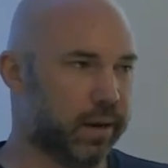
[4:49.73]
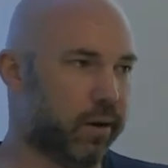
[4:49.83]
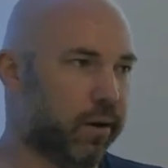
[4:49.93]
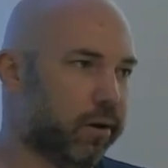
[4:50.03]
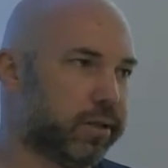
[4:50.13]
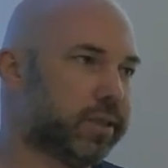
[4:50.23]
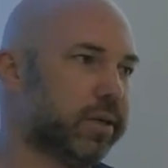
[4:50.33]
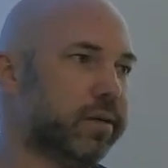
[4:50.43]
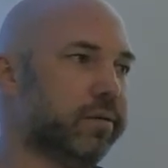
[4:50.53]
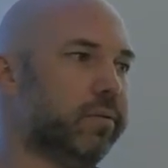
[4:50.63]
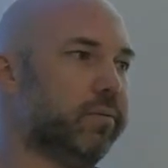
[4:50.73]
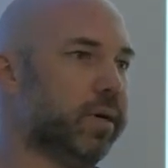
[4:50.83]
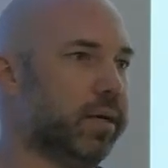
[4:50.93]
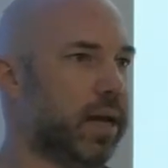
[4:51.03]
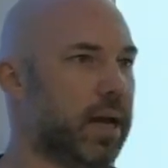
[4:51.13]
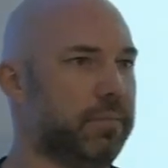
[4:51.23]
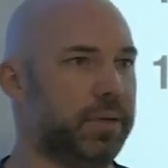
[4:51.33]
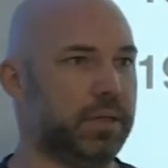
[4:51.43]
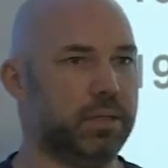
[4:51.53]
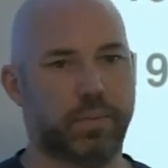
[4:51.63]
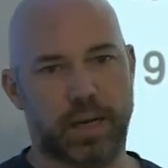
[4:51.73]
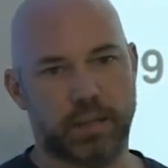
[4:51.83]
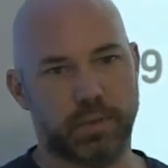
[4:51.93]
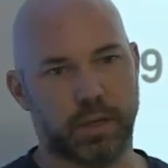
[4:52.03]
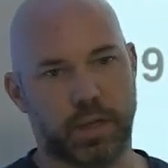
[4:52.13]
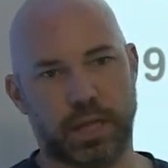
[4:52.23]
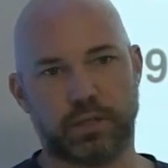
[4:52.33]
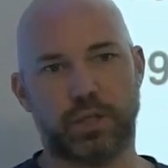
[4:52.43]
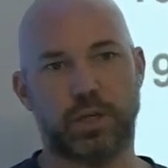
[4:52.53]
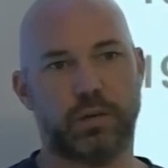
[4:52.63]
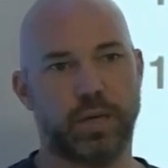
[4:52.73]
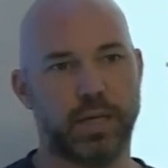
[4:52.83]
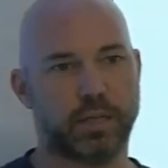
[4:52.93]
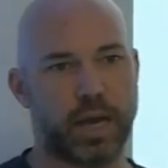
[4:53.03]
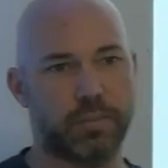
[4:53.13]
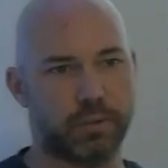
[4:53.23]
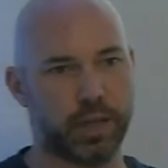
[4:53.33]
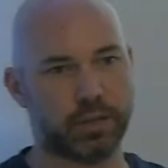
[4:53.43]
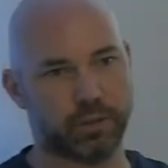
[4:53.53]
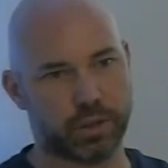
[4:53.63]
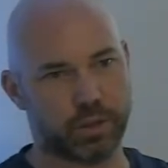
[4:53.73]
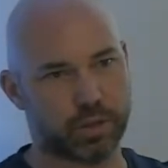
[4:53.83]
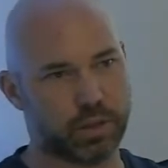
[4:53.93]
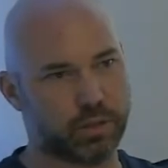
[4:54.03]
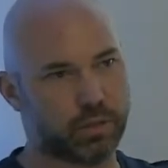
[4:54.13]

Also, what had happened by the middle of last year is Hyperledger had turned into